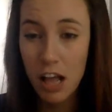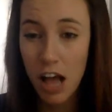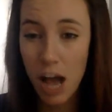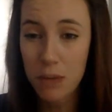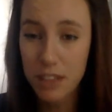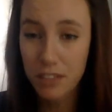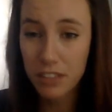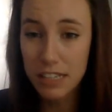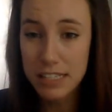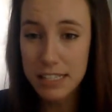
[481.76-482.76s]
I would
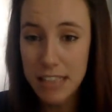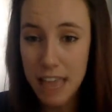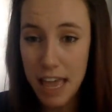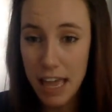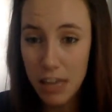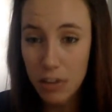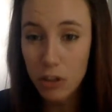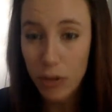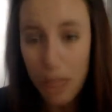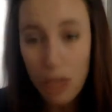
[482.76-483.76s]
definitely say
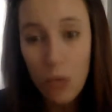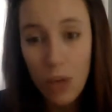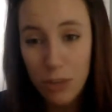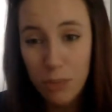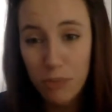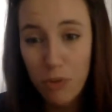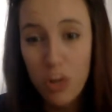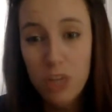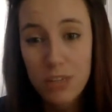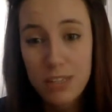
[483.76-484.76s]
look at the weather before
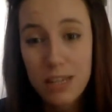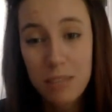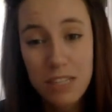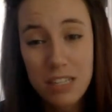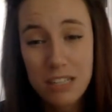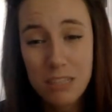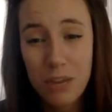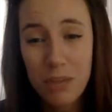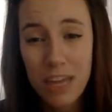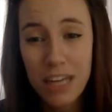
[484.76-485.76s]
you attempt this
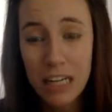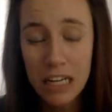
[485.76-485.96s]
experiment.